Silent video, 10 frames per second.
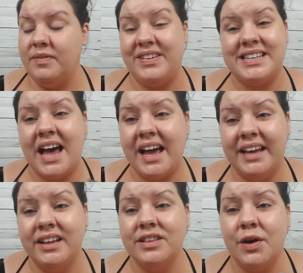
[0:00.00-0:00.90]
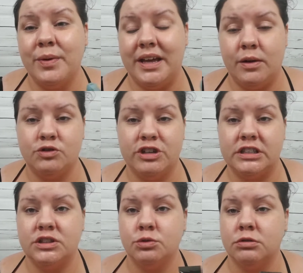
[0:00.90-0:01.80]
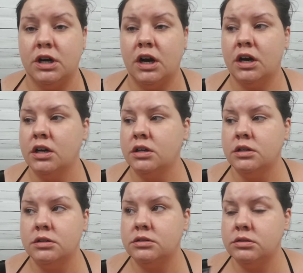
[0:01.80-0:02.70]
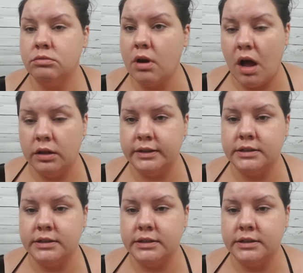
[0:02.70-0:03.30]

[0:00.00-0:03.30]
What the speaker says: it's high-end, low-end, drugstore, $2.